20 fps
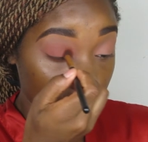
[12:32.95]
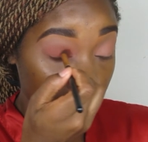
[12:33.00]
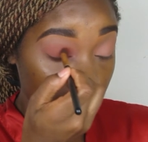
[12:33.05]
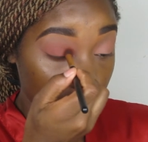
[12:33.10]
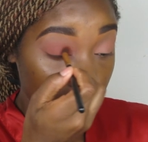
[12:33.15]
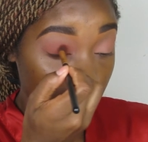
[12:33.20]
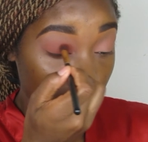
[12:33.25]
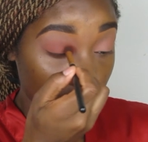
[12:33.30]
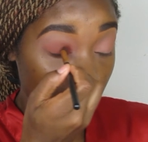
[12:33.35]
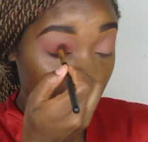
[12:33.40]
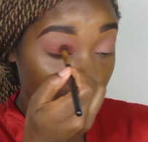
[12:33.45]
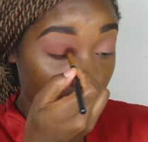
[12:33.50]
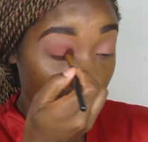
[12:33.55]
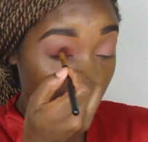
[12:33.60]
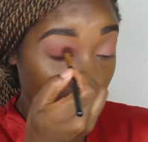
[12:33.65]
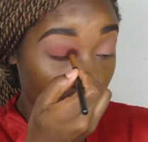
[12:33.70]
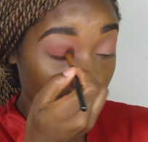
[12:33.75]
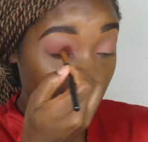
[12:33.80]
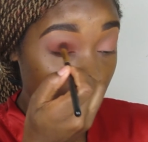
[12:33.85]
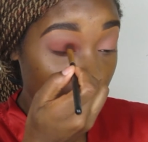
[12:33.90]
So the
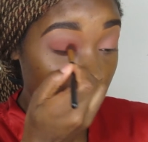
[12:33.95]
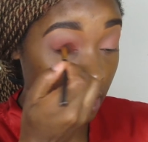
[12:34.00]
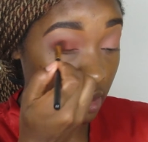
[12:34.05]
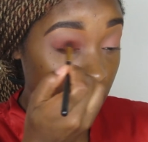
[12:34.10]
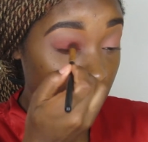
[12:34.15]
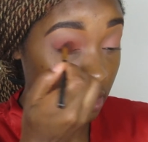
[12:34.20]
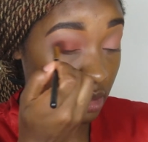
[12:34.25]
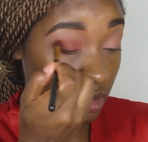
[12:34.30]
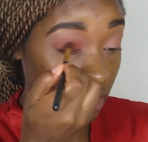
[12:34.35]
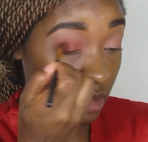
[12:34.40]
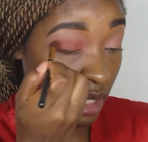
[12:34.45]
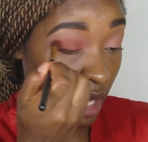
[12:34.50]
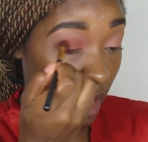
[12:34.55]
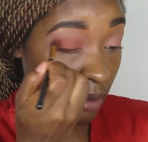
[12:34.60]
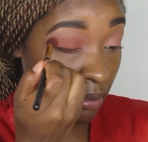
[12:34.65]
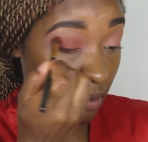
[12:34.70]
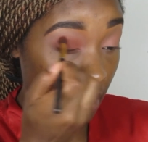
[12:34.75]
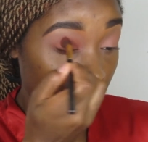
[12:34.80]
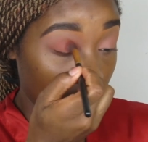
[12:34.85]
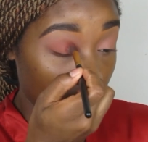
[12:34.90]
goal is to
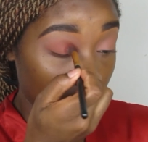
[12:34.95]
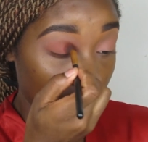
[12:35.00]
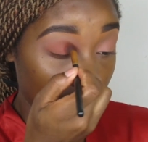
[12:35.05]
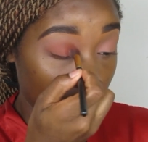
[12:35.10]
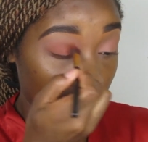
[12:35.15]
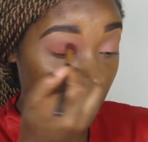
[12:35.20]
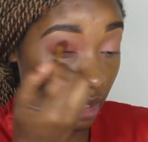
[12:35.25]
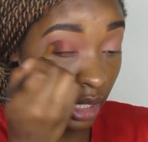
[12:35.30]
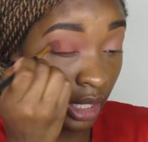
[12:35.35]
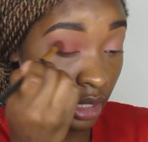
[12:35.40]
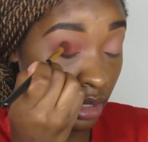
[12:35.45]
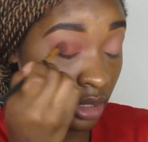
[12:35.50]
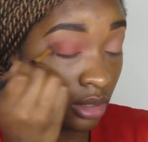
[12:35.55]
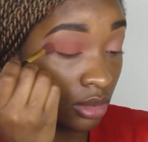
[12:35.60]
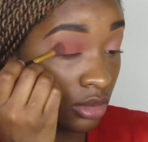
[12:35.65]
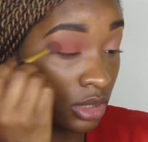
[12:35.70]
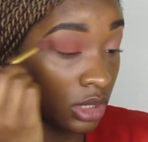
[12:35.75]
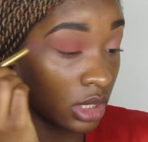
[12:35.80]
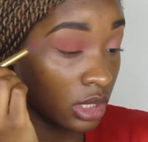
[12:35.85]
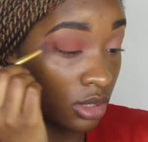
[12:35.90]
not make it look like
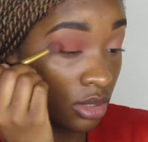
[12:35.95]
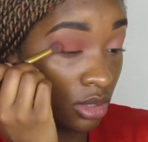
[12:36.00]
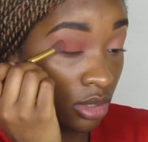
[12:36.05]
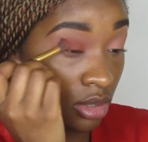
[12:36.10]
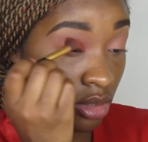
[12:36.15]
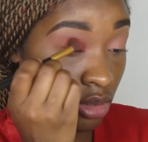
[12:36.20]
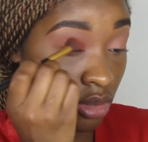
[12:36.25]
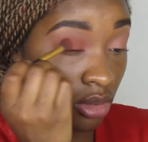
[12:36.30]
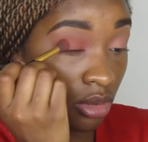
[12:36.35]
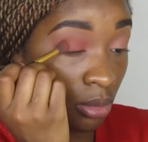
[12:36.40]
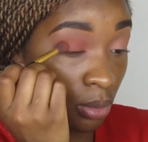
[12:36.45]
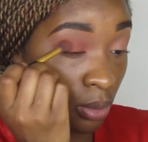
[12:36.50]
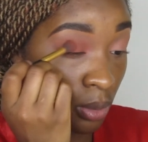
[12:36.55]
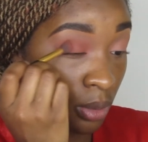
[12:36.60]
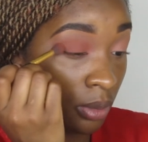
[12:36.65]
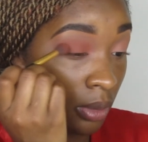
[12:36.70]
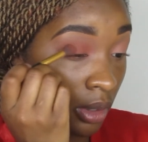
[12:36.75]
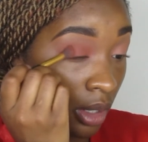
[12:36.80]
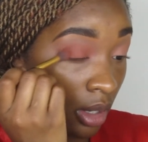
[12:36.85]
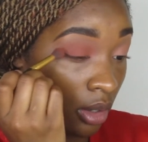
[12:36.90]
you just
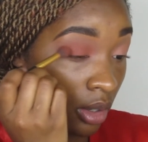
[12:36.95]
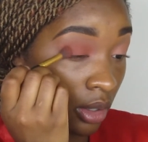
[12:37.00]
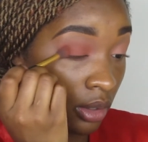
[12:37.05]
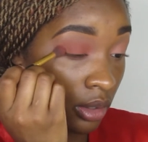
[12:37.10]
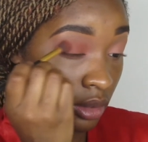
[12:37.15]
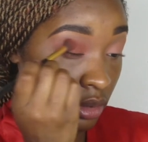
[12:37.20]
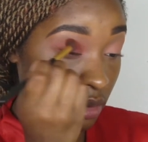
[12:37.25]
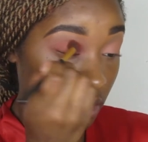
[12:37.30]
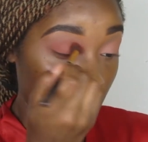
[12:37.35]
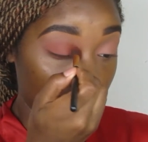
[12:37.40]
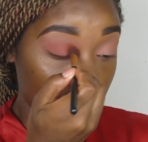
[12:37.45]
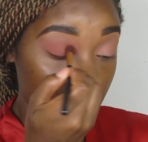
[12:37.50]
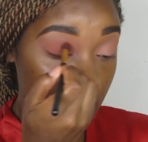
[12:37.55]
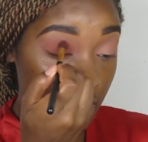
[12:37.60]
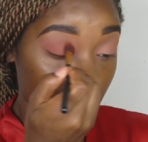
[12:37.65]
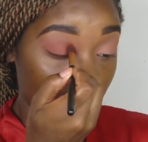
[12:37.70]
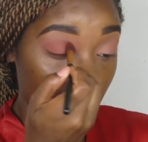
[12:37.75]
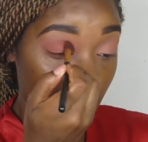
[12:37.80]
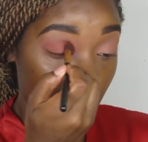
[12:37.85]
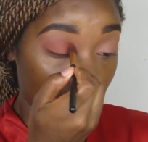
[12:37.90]
threw it on and
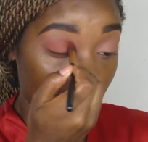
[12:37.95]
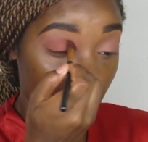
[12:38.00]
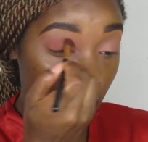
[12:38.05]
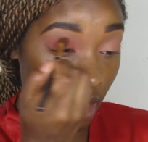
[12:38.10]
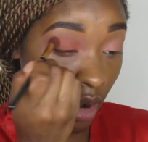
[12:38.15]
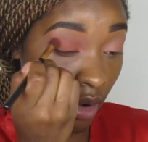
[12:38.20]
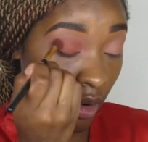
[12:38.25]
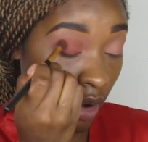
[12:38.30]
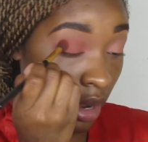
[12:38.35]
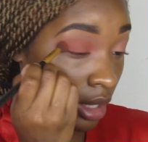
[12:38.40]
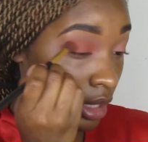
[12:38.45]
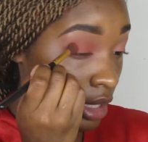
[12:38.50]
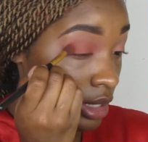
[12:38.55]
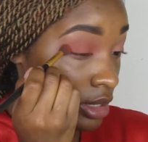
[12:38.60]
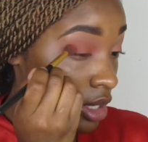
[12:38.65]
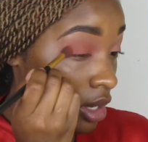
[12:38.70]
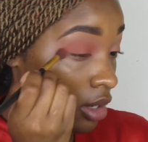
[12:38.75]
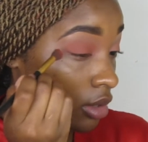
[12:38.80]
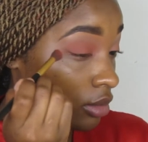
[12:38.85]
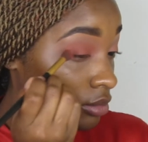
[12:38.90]
said, all right,
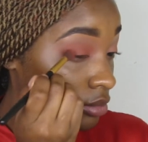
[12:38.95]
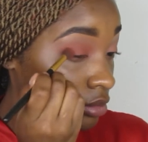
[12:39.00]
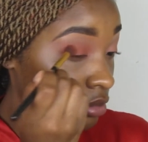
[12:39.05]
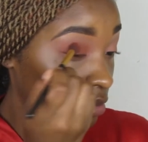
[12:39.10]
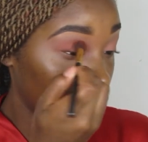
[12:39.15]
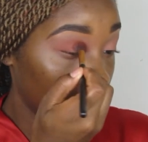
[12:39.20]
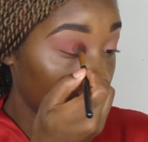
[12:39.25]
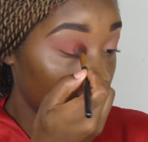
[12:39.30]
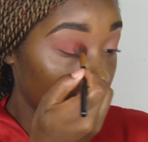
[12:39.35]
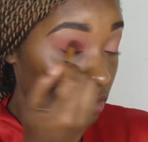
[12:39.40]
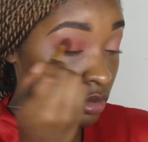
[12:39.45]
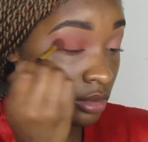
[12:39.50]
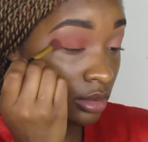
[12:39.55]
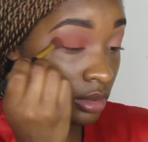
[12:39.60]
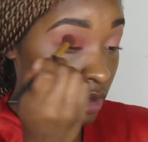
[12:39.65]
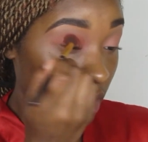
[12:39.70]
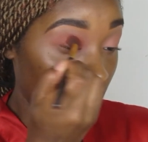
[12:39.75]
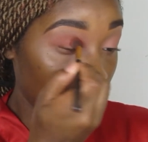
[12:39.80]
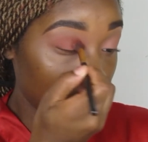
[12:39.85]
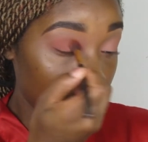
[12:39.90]
let's go.
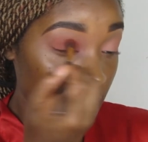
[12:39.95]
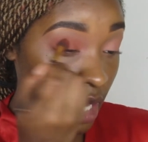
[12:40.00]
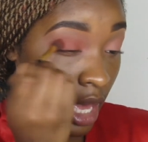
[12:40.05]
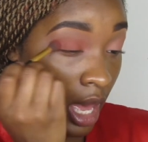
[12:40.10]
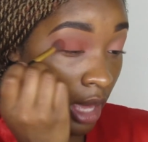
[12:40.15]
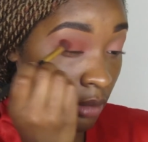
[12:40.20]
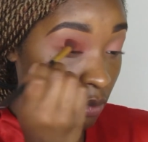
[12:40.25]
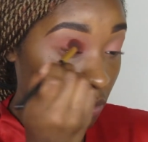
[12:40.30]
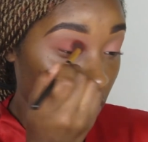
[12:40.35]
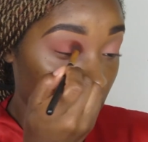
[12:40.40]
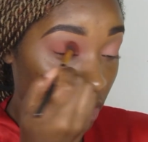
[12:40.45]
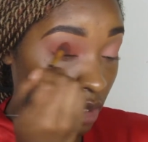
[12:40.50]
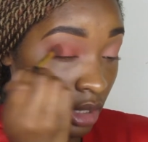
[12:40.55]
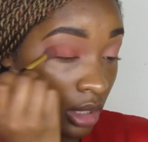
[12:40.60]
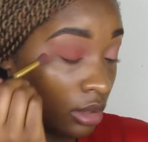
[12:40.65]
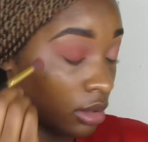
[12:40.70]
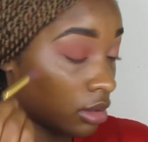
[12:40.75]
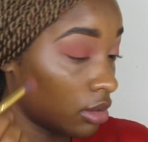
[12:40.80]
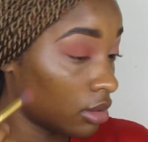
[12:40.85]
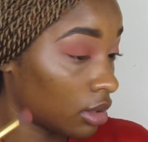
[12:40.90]
Take time with
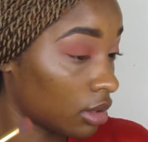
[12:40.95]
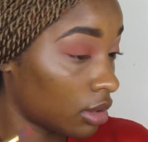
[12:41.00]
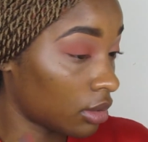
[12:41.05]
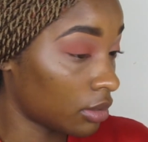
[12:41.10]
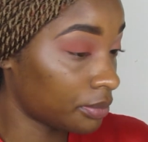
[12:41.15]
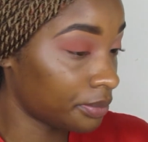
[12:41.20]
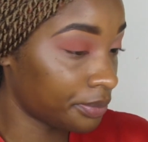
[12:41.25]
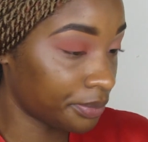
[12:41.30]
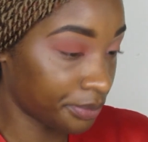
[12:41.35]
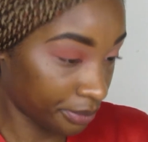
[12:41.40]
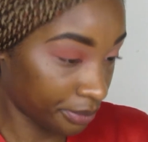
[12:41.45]
it, you know.